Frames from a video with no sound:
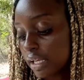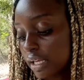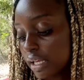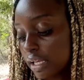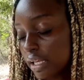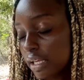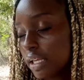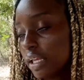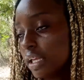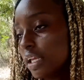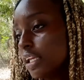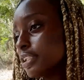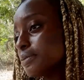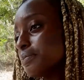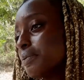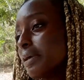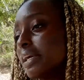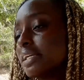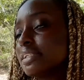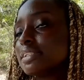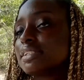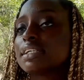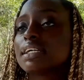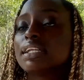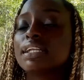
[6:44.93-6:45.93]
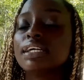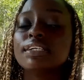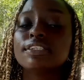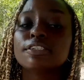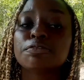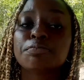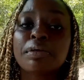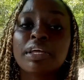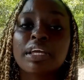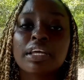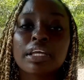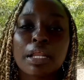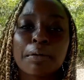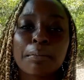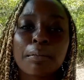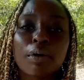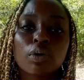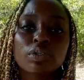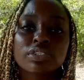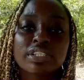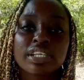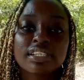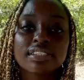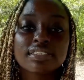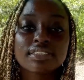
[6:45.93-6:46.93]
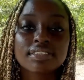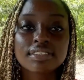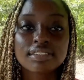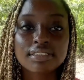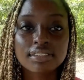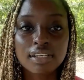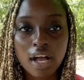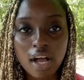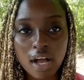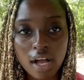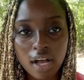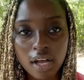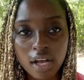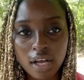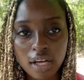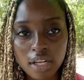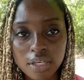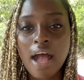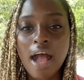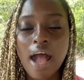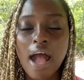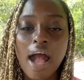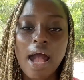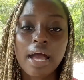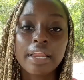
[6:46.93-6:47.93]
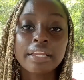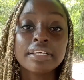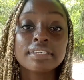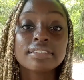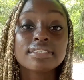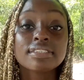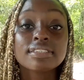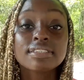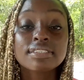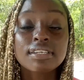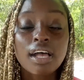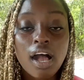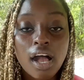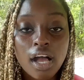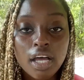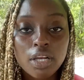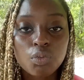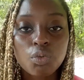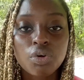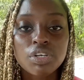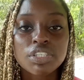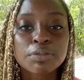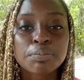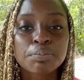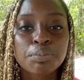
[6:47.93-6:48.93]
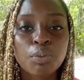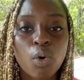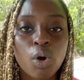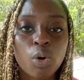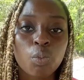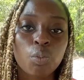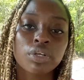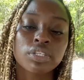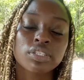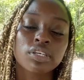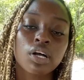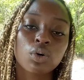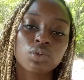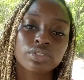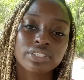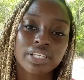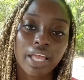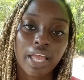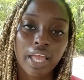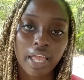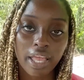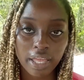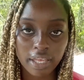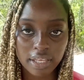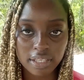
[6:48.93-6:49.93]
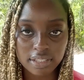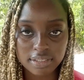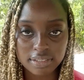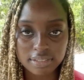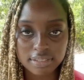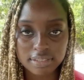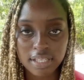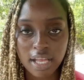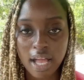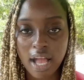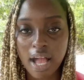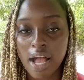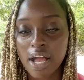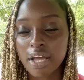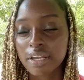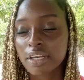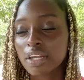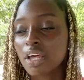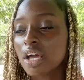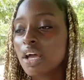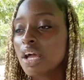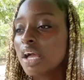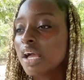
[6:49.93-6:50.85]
he's basically speaking about his son, and his son was born without ears, and